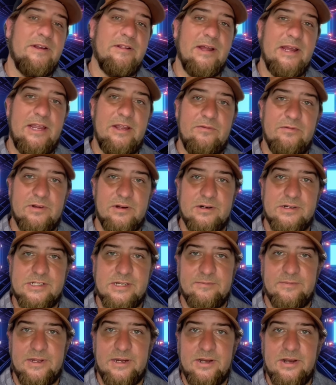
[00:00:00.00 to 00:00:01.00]
like you've learned
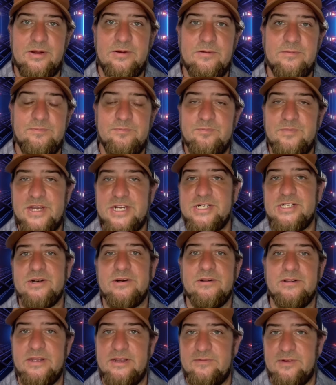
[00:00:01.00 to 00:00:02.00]
something new, be sure to
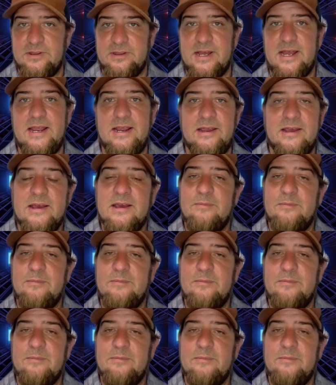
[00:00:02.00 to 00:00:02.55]
leave a like,